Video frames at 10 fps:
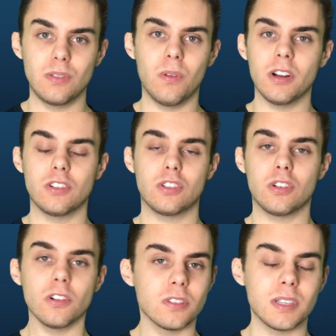You want to just
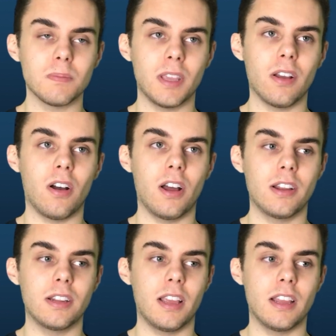turn something
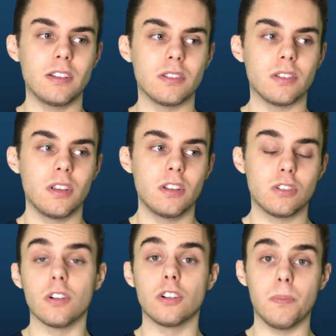on and
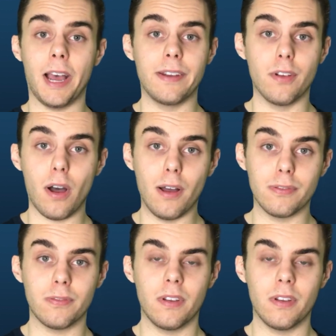turn your mind off.